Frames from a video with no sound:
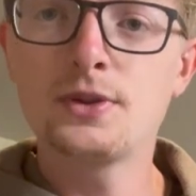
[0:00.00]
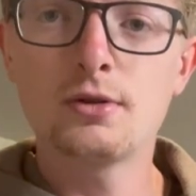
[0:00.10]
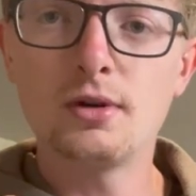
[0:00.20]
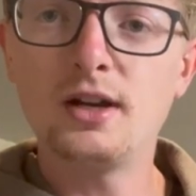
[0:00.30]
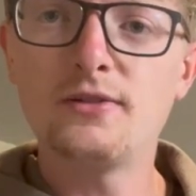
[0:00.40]

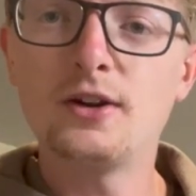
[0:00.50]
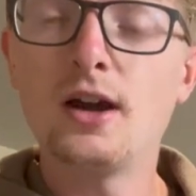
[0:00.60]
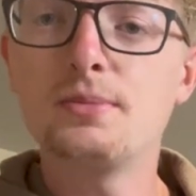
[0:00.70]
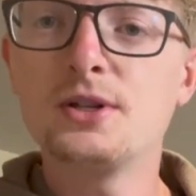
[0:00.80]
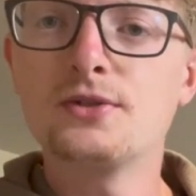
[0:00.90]
3 different
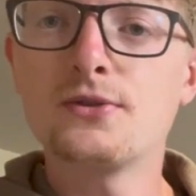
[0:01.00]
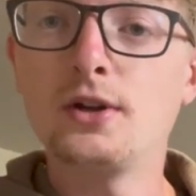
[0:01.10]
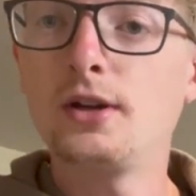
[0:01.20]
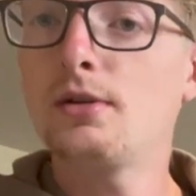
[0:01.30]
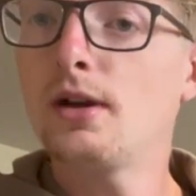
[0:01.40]
options for
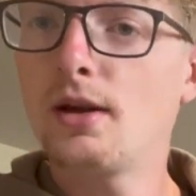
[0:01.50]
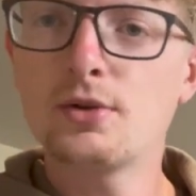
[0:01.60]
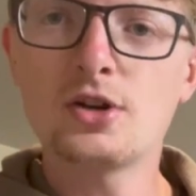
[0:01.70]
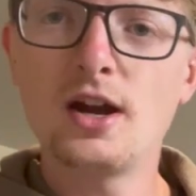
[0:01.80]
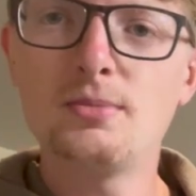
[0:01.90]
you. I would
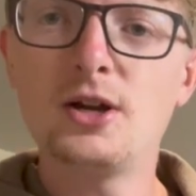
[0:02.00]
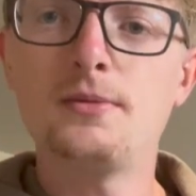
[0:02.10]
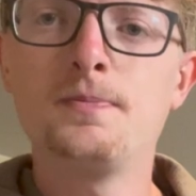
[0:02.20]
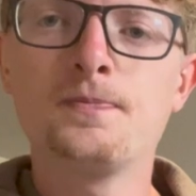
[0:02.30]
try them all.